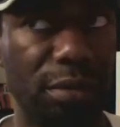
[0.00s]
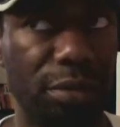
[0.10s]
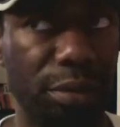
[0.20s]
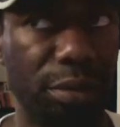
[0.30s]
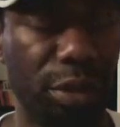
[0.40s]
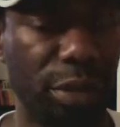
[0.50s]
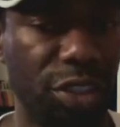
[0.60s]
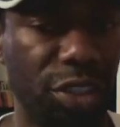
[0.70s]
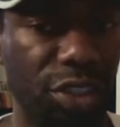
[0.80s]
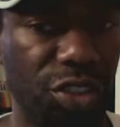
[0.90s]
from pretty
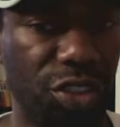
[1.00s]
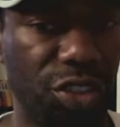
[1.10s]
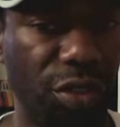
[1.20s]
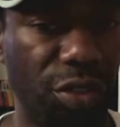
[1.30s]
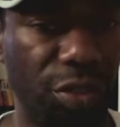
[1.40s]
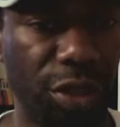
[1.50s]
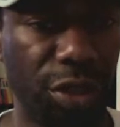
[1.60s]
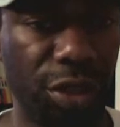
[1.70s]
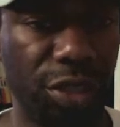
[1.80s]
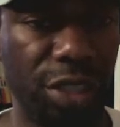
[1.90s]
much its
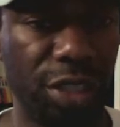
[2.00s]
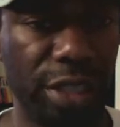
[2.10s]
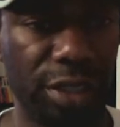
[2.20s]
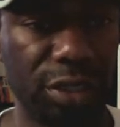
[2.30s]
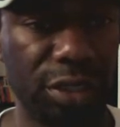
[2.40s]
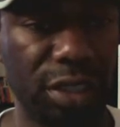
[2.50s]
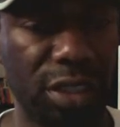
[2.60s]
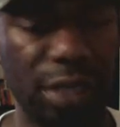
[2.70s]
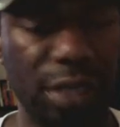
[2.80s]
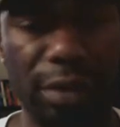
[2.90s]
third year into its
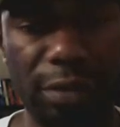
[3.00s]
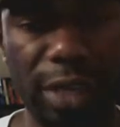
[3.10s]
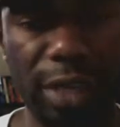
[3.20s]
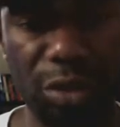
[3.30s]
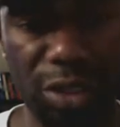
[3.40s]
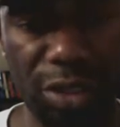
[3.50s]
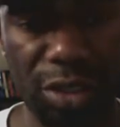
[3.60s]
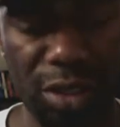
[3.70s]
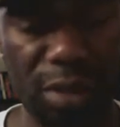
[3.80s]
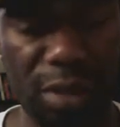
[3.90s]
seventh and final season.